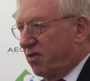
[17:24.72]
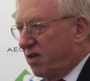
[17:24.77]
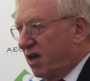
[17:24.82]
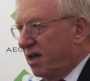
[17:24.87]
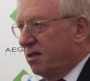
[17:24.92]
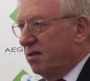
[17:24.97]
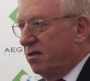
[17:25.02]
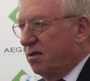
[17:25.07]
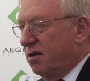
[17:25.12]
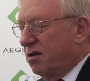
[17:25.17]

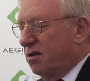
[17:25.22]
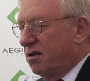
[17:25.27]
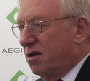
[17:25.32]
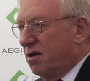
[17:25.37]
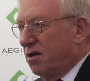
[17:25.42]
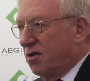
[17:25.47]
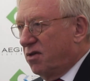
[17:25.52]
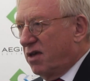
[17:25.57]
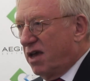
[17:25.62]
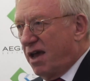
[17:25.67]
then
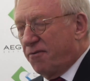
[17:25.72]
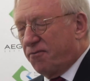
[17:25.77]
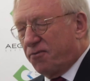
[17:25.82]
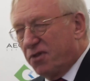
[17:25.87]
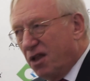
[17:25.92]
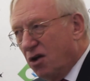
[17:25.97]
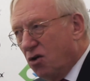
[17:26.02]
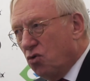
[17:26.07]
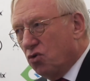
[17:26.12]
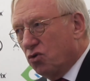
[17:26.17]
they
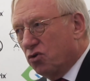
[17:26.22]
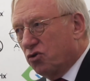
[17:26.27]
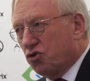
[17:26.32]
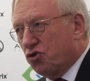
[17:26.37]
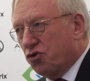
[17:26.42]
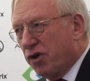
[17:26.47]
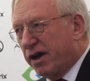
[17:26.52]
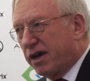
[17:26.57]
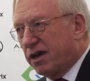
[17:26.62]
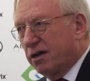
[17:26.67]
have no
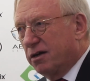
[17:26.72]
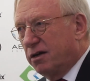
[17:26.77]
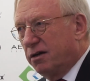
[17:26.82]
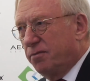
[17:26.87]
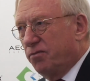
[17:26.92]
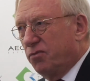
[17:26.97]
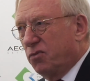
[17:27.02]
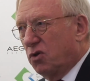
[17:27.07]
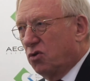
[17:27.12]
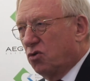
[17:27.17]

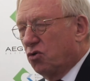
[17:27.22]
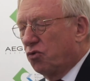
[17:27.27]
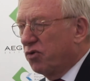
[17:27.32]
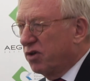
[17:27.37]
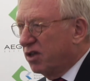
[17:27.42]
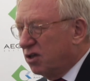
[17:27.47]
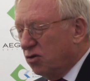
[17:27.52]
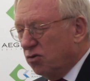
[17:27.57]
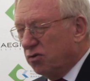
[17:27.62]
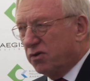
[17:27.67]
trigger to
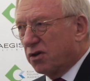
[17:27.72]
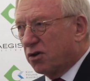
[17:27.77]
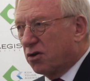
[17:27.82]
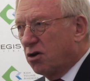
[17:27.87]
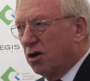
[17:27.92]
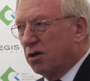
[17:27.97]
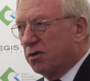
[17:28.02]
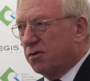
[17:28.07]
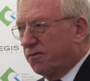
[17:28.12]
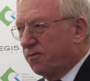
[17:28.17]
reduce the
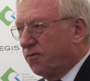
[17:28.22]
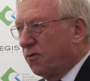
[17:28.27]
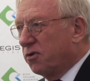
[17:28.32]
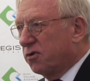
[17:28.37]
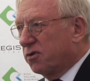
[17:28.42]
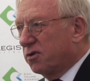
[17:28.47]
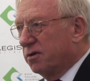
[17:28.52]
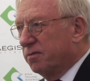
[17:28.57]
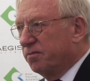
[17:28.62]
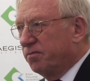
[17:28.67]
cost
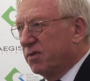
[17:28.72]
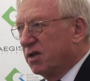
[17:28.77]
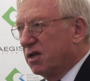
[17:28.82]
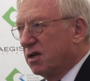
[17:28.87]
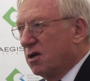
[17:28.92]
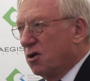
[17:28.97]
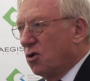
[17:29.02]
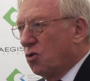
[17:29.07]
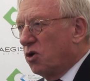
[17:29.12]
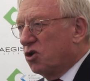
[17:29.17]
further,
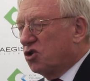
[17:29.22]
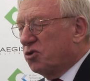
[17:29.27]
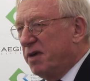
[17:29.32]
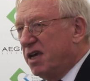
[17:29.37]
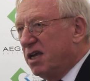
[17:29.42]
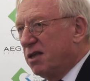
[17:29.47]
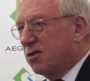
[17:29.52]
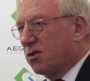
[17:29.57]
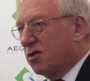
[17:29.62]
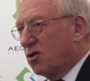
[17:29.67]
which
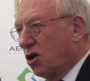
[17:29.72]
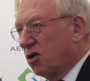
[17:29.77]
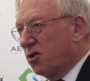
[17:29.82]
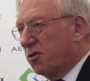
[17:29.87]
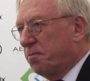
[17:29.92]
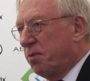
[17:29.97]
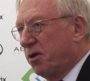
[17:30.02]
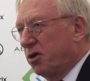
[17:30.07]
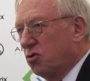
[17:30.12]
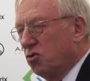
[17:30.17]
means
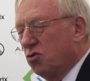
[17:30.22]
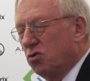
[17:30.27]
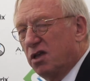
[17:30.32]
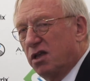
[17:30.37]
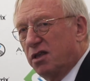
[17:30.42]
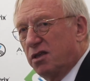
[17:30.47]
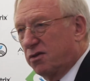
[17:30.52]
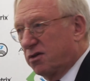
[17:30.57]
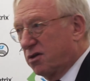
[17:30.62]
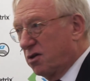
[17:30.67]
cost per
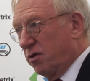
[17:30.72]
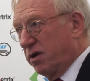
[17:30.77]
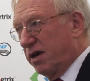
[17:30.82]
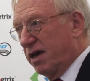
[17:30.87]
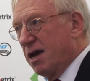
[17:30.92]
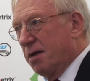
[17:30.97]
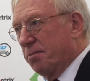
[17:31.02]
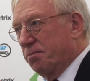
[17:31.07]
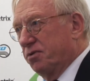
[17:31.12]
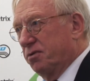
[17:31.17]
unit is
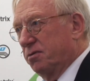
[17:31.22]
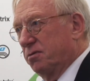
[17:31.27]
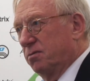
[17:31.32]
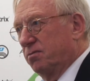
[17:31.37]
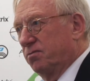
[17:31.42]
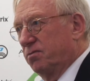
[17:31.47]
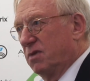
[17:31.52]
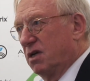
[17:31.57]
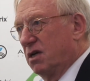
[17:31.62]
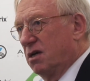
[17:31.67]
going up.
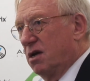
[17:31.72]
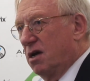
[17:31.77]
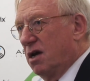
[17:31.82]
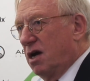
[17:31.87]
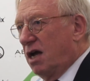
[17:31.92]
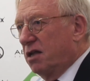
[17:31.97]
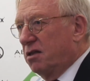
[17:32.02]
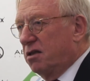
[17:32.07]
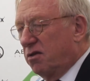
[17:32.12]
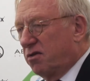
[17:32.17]

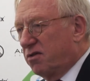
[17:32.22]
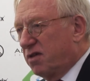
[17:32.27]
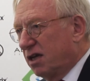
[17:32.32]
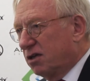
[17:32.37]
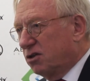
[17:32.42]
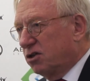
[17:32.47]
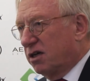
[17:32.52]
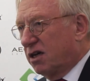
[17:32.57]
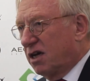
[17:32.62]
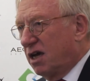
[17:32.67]
And in
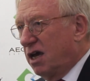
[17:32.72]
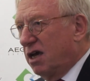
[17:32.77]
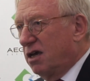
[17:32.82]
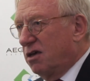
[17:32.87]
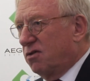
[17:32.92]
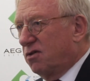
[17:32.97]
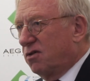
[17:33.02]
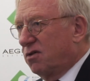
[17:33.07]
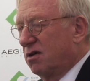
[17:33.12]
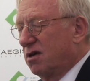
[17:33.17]
such a
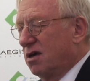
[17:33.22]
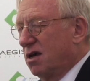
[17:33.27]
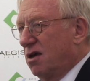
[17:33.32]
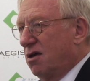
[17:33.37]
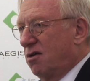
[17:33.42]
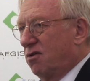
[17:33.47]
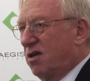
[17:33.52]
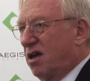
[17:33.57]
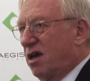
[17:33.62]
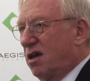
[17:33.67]
case,
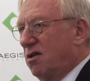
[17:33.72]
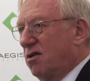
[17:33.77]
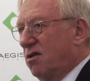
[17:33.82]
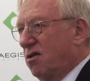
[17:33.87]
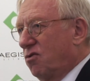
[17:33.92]
they